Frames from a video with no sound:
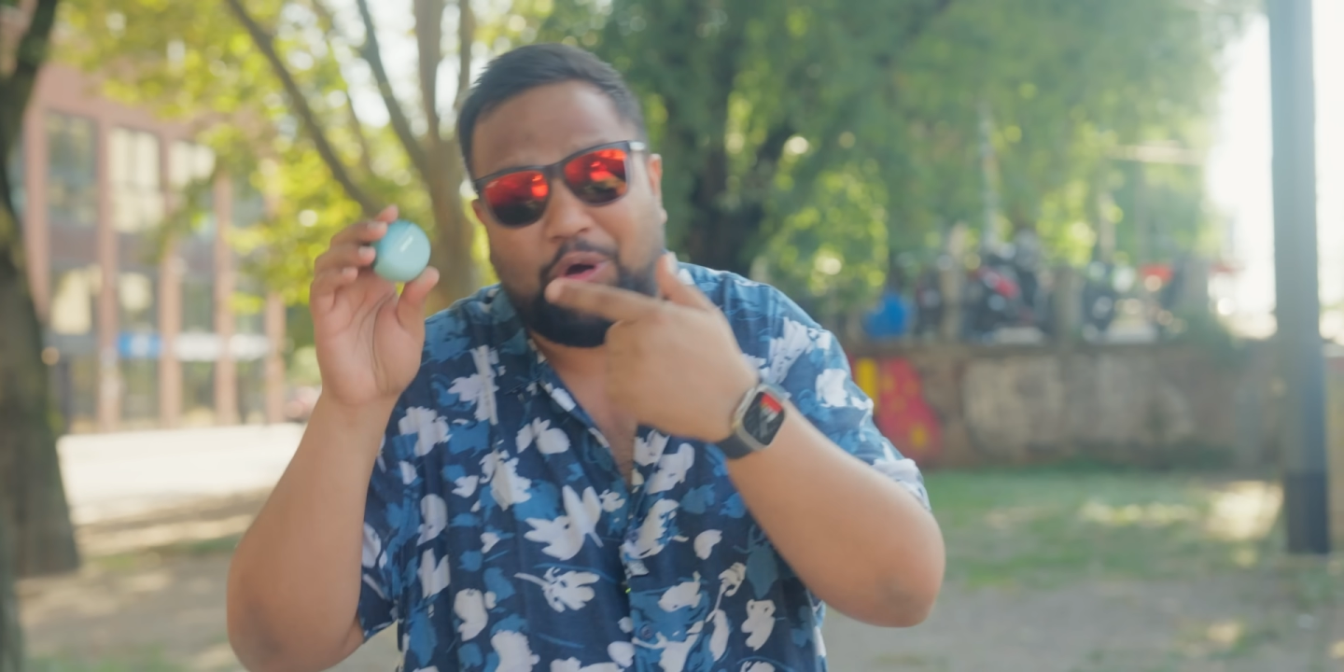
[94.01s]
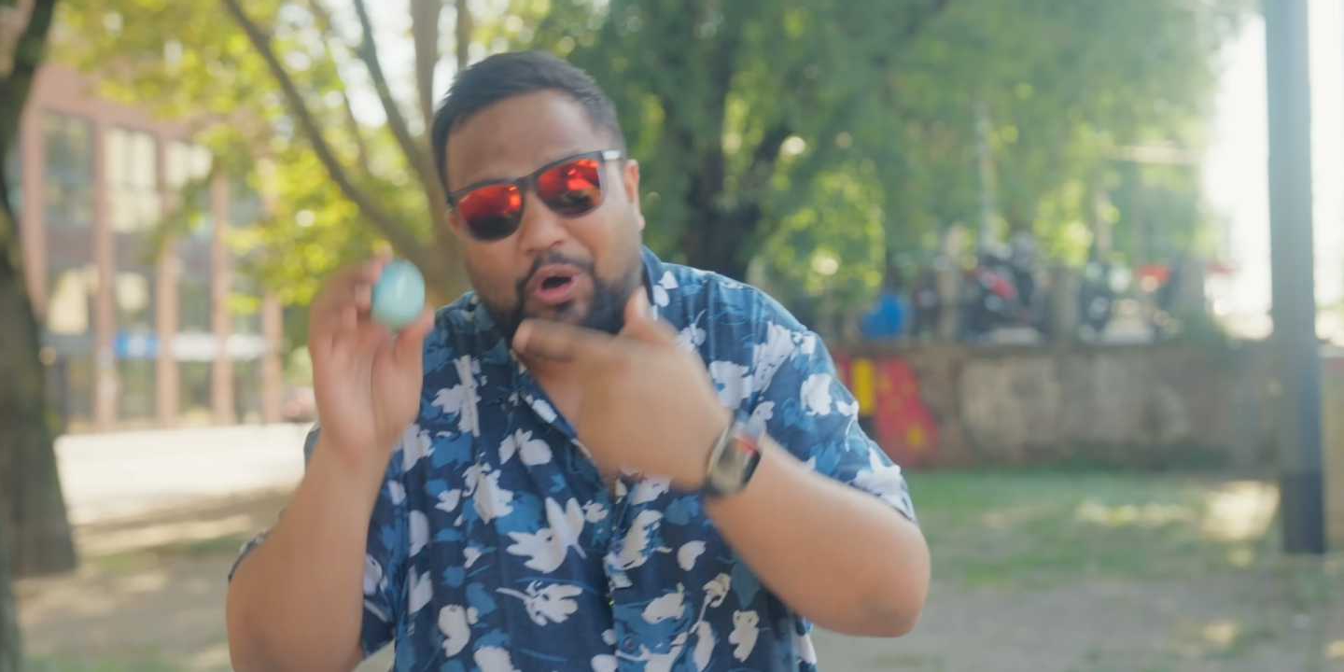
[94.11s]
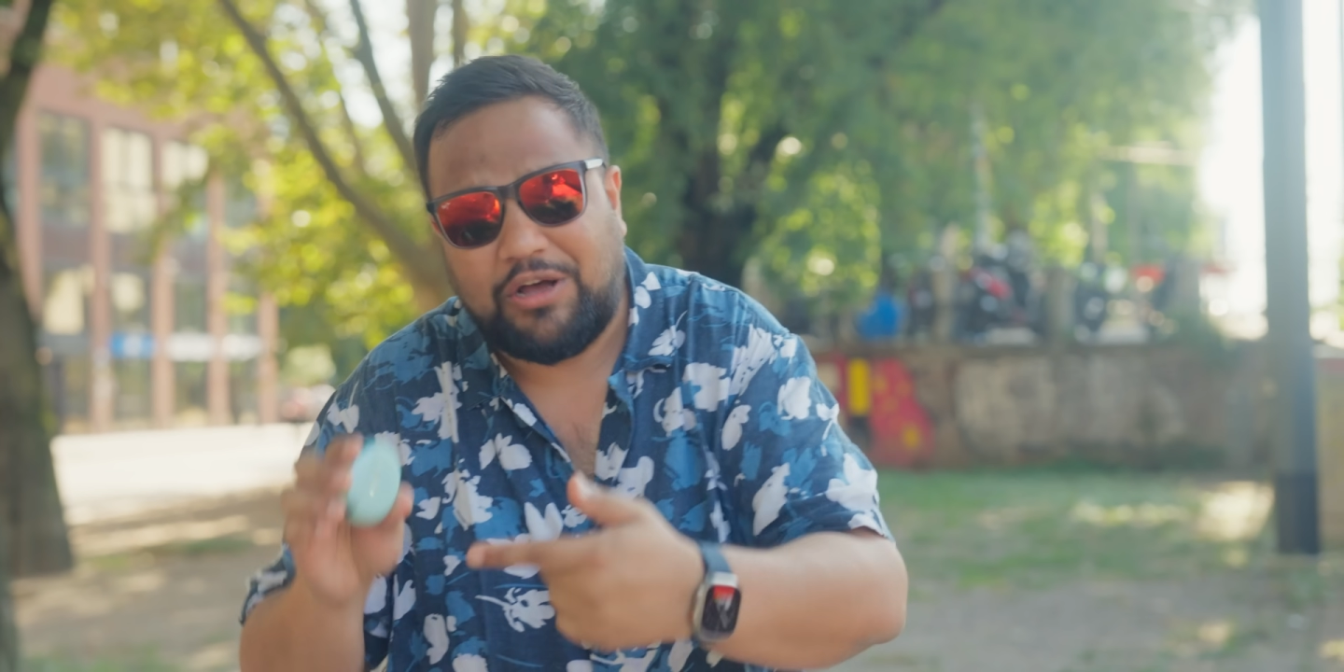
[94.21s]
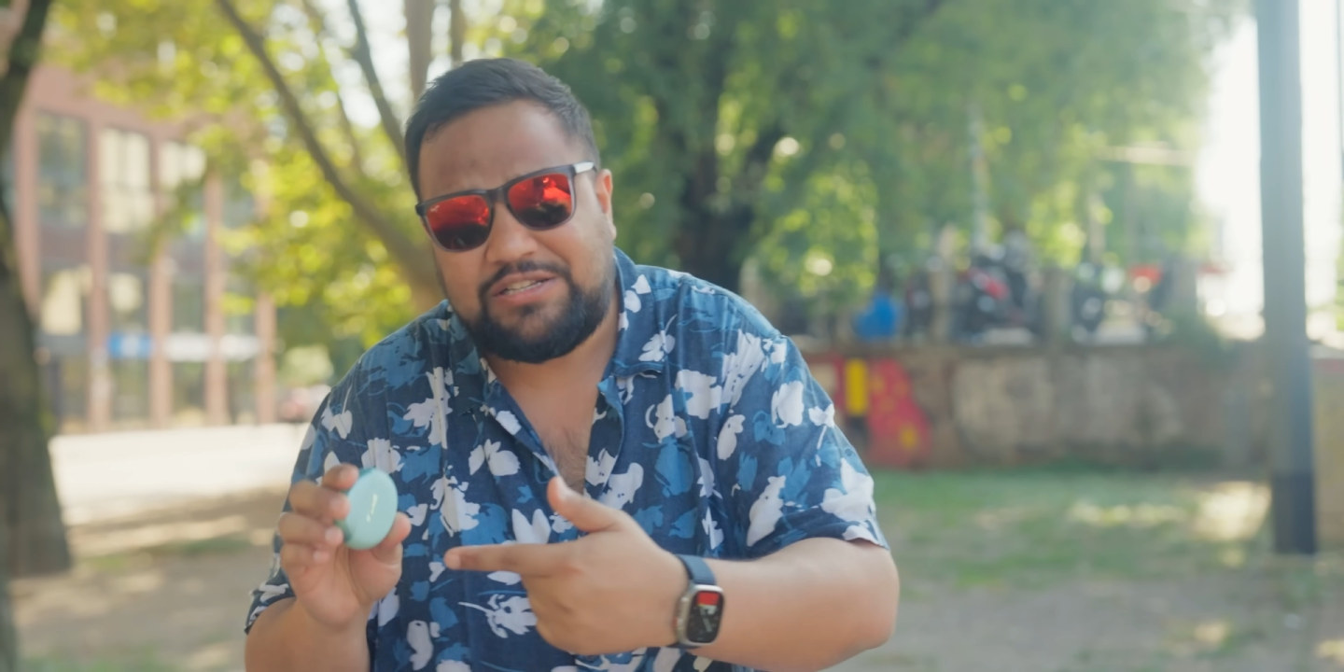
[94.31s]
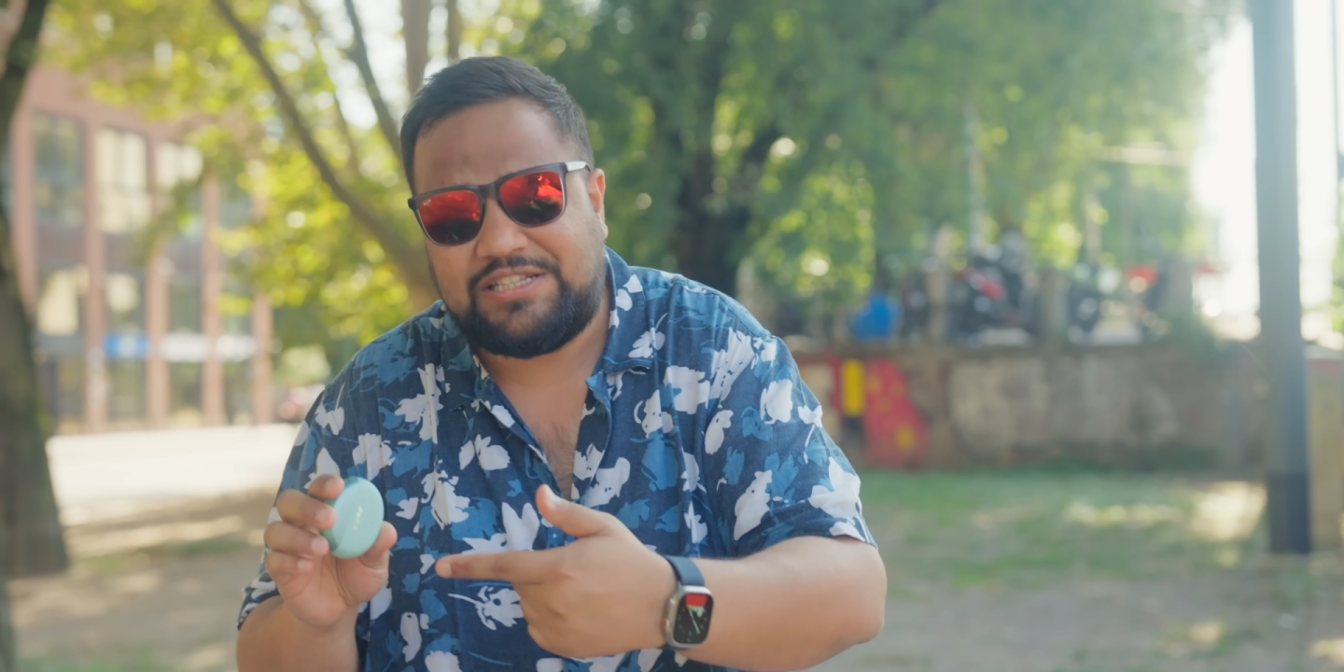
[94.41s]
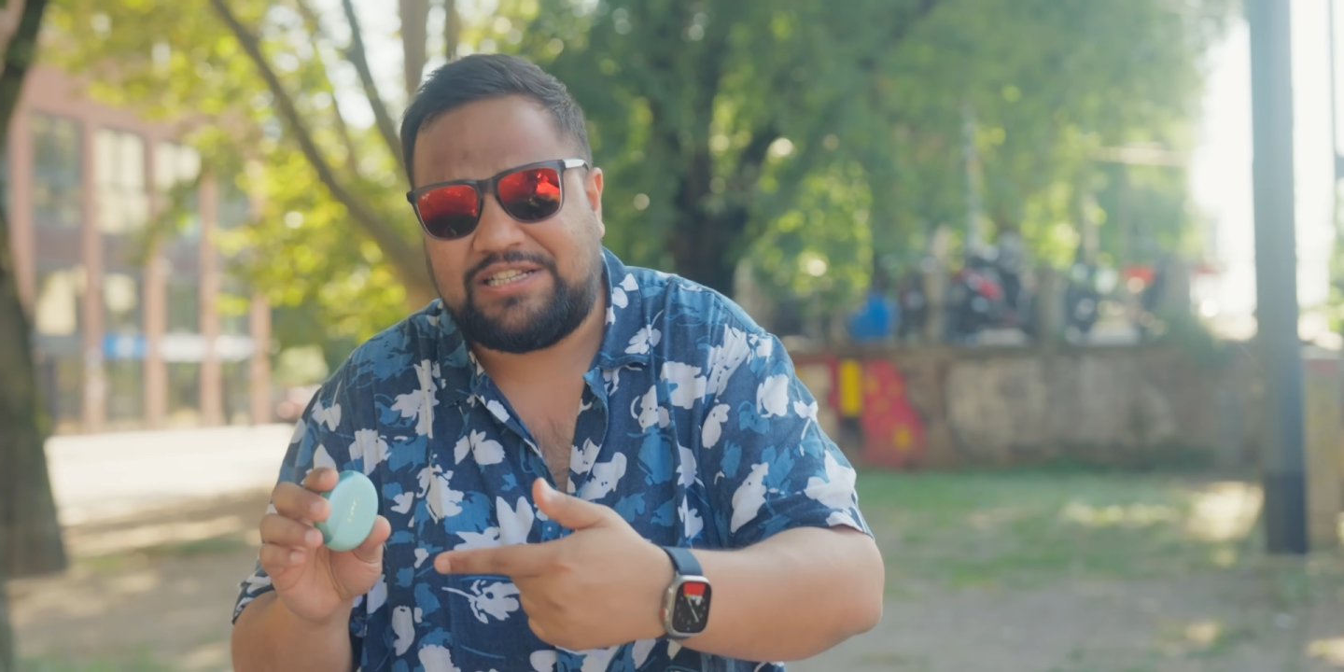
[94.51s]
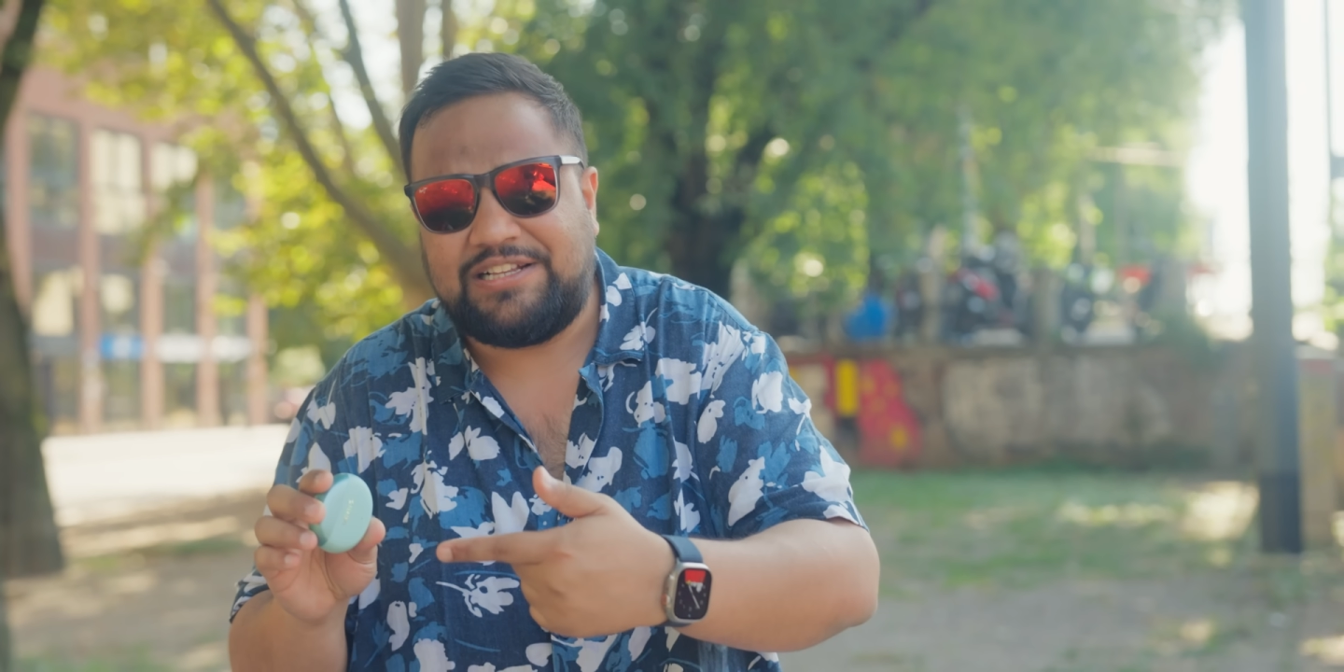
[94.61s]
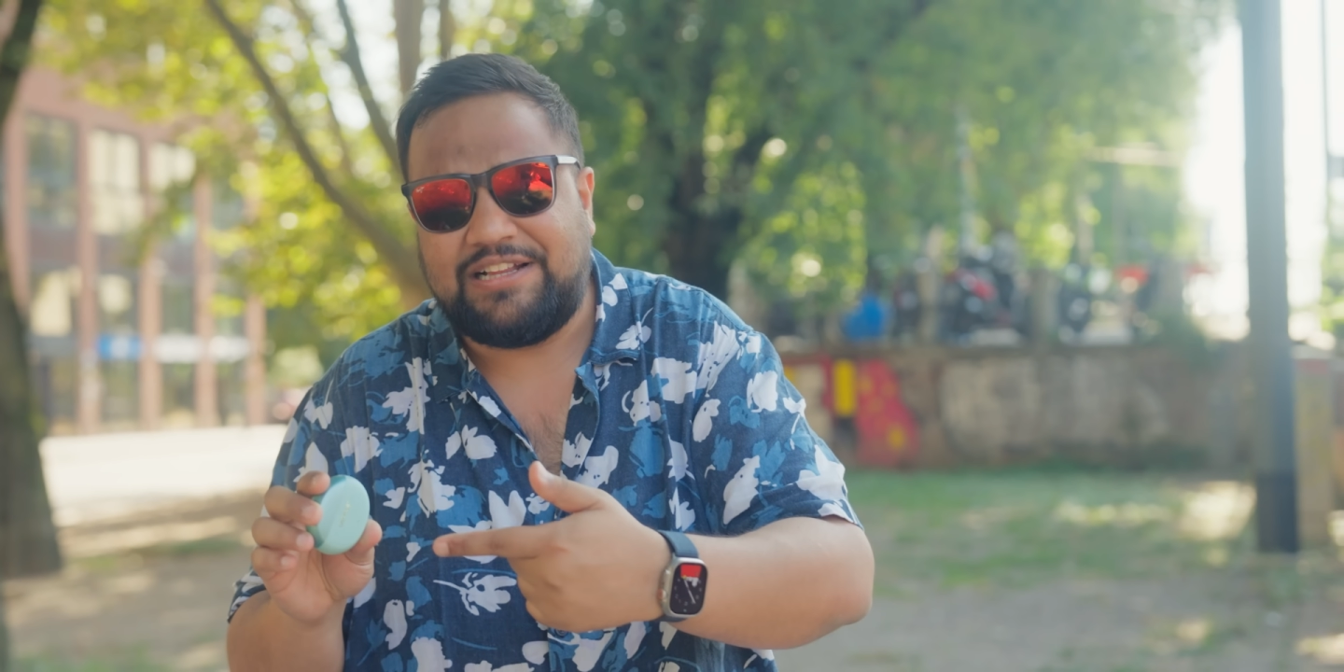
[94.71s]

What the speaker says: costs?